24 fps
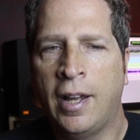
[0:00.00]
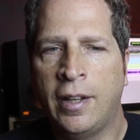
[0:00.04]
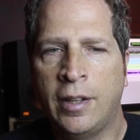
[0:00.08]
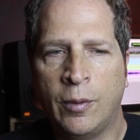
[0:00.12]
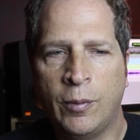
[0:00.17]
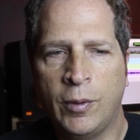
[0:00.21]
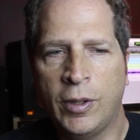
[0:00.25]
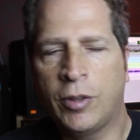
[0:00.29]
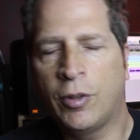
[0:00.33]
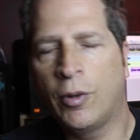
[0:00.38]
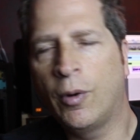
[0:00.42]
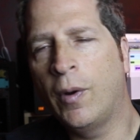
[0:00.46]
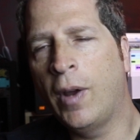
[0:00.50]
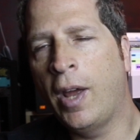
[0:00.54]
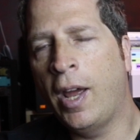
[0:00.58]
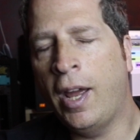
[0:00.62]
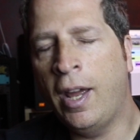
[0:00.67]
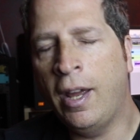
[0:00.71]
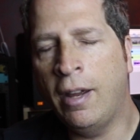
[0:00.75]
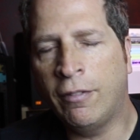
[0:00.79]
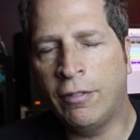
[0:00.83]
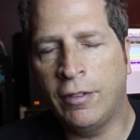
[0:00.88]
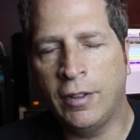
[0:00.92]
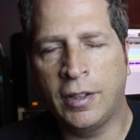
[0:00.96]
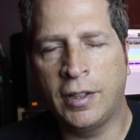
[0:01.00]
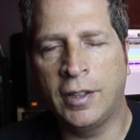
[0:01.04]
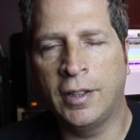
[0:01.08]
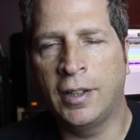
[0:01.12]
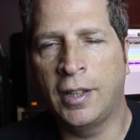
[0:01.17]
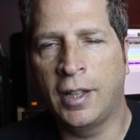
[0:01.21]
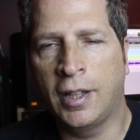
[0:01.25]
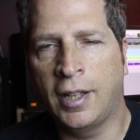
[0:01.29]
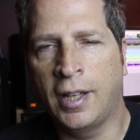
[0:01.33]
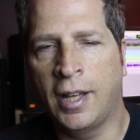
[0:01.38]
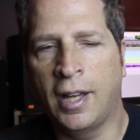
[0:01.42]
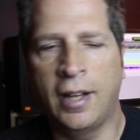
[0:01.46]
and then we throw
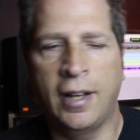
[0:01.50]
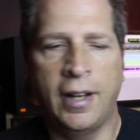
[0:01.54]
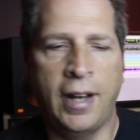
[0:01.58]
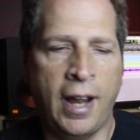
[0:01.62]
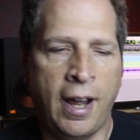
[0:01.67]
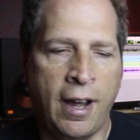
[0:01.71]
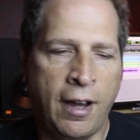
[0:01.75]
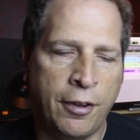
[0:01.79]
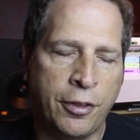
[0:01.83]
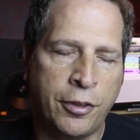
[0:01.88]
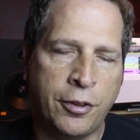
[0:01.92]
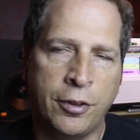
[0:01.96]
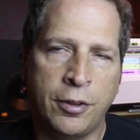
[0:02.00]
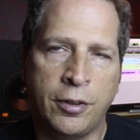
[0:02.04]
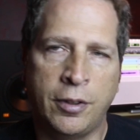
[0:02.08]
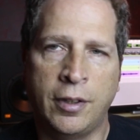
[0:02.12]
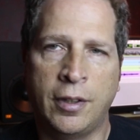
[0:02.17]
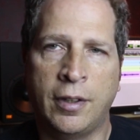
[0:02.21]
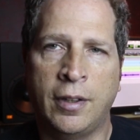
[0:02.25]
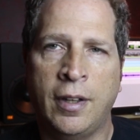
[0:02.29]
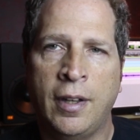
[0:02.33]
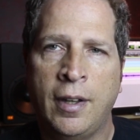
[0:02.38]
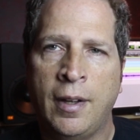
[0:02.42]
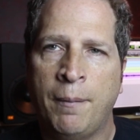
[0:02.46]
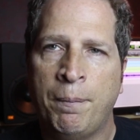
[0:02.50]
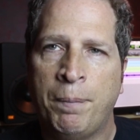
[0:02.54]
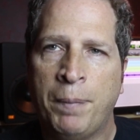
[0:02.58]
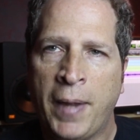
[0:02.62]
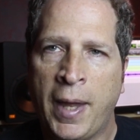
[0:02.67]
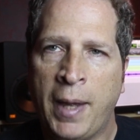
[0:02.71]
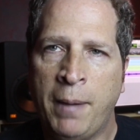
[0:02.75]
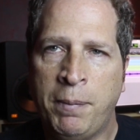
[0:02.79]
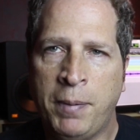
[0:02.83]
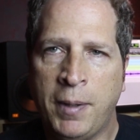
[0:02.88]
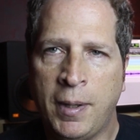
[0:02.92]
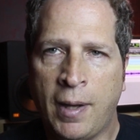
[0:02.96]
everything again out through the
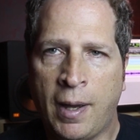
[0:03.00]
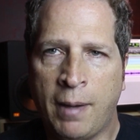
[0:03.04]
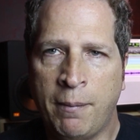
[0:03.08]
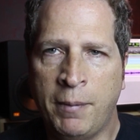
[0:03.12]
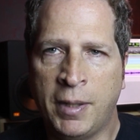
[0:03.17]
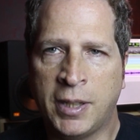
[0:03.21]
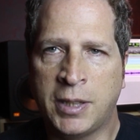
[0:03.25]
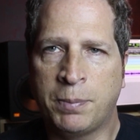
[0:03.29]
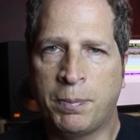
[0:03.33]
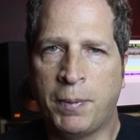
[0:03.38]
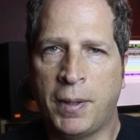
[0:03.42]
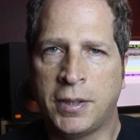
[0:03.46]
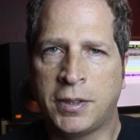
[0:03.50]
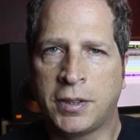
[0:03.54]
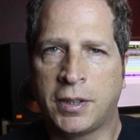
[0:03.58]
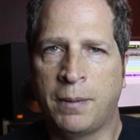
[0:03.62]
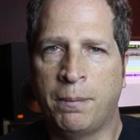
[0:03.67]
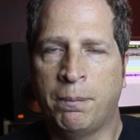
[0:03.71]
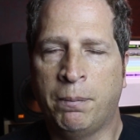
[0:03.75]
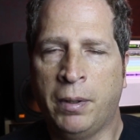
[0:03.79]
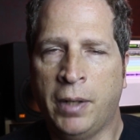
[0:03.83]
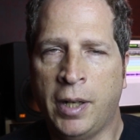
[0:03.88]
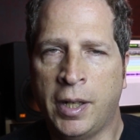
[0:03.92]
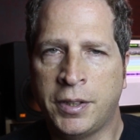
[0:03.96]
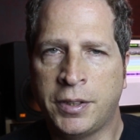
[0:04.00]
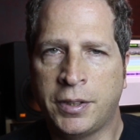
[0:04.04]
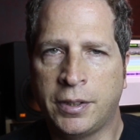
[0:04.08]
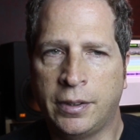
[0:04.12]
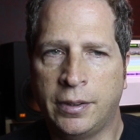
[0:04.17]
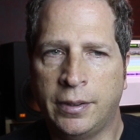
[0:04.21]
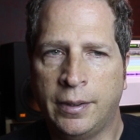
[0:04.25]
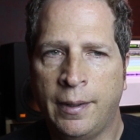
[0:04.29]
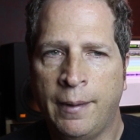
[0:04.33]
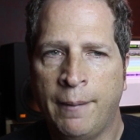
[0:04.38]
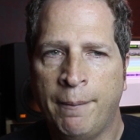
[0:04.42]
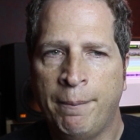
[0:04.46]
API mix bus
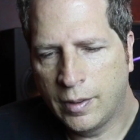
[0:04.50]
compressor.